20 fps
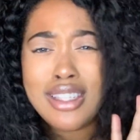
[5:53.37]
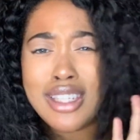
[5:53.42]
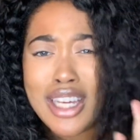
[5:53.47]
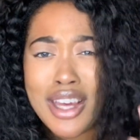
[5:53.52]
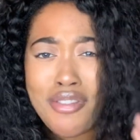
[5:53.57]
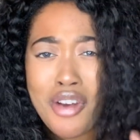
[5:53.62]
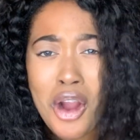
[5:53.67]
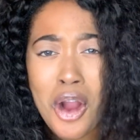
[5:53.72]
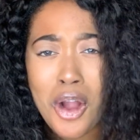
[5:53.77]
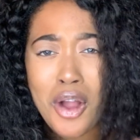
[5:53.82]

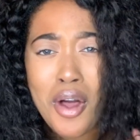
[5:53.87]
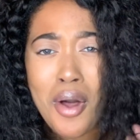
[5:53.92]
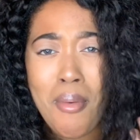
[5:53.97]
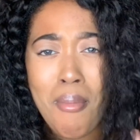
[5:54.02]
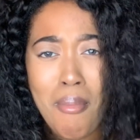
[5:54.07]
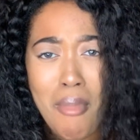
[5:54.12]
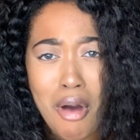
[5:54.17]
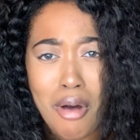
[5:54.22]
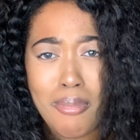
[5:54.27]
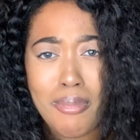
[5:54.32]
give her a
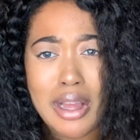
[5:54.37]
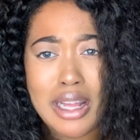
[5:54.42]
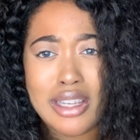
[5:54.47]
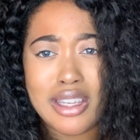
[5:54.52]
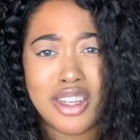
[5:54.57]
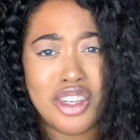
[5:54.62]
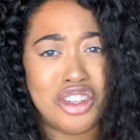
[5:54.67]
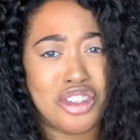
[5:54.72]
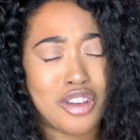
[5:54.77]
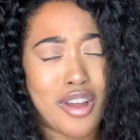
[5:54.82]
moment
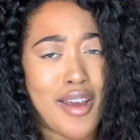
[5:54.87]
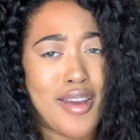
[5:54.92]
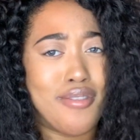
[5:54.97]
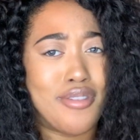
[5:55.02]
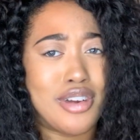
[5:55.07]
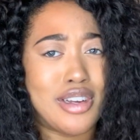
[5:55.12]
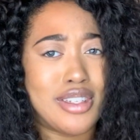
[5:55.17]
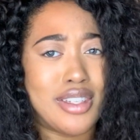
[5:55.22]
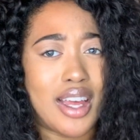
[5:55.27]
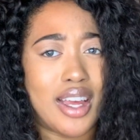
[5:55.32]
to shine
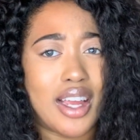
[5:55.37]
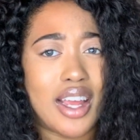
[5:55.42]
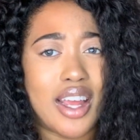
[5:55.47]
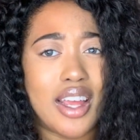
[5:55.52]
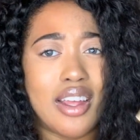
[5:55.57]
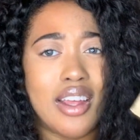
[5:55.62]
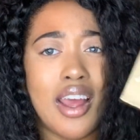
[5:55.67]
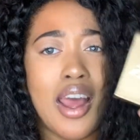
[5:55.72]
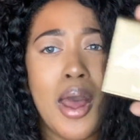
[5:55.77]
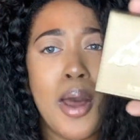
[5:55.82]
for a second.
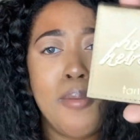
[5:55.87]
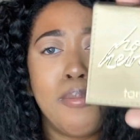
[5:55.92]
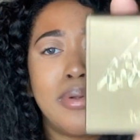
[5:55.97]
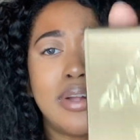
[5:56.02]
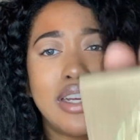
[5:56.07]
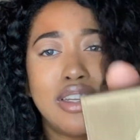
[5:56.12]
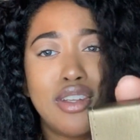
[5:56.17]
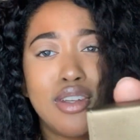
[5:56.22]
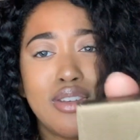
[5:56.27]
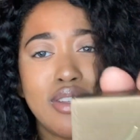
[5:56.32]
But
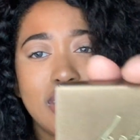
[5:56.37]
like, do you